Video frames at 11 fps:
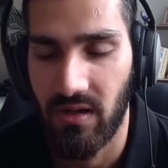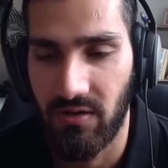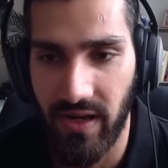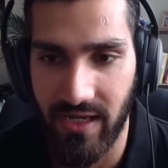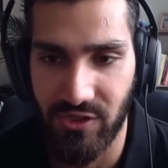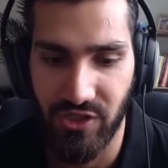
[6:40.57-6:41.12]

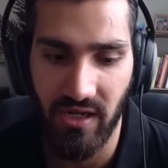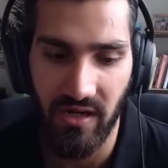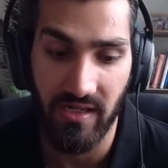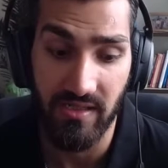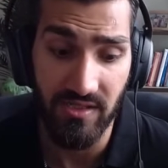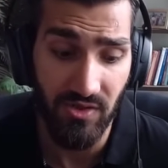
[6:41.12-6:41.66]
run
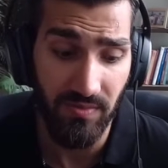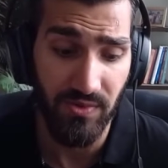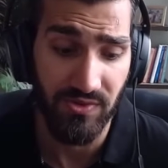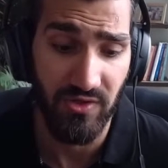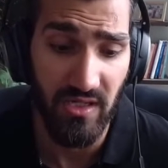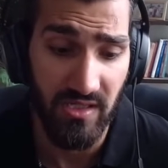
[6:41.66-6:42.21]
engineering. Descript
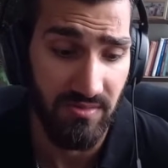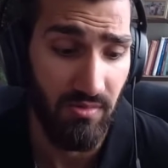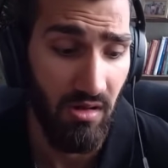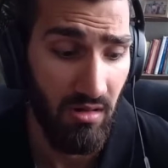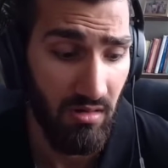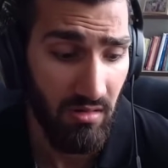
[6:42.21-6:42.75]
was really
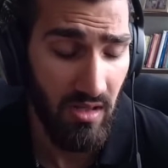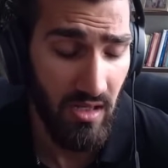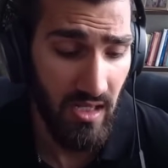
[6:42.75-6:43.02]
small.